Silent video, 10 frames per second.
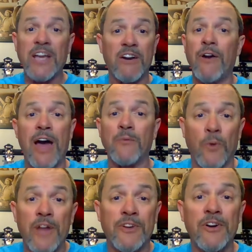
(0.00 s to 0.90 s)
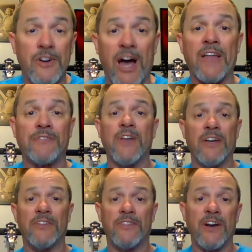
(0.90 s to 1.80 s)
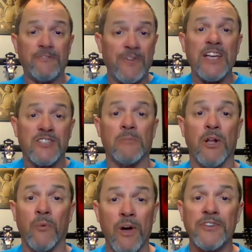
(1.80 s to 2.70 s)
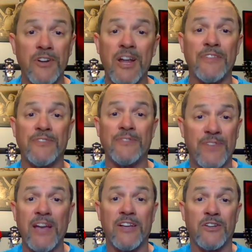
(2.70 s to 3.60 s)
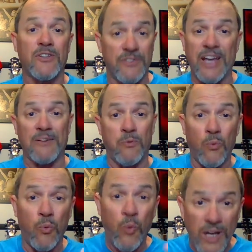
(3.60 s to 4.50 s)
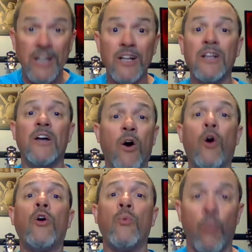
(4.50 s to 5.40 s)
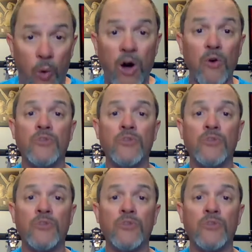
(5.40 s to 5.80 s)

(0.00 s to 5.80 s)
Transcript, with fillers: out whether or not they're feasible, whether or not they, they will or won't